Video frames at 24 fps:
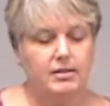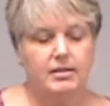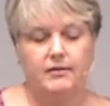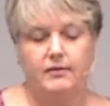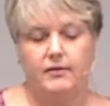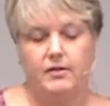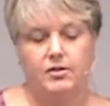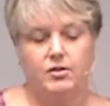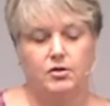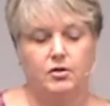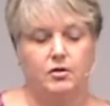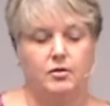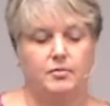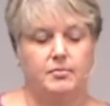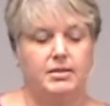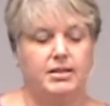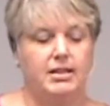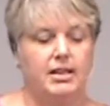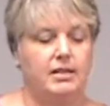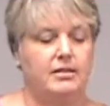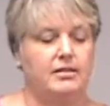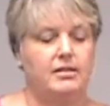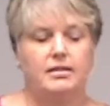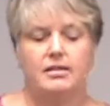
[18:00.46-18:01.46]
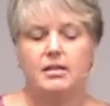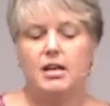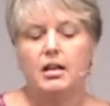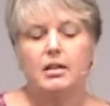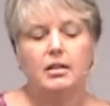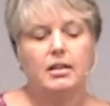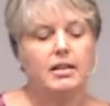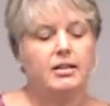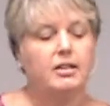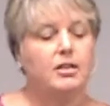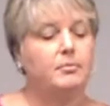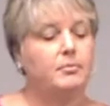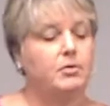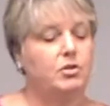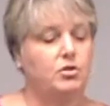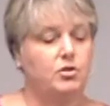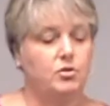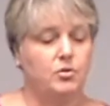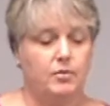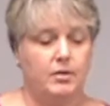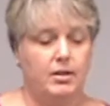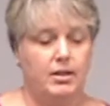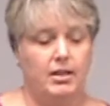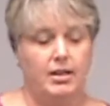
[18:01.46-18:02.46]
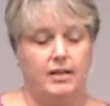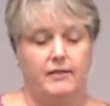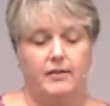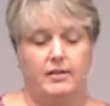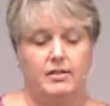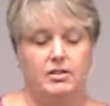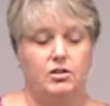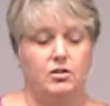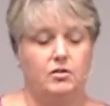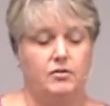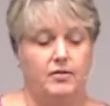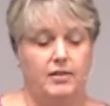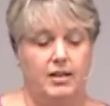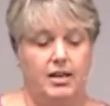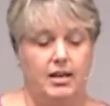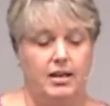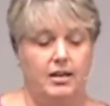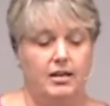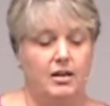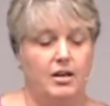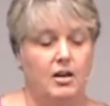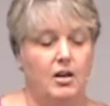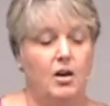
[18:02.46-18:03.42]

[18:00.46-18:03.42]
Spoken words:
of the circumstances, unlike the majority of us who think,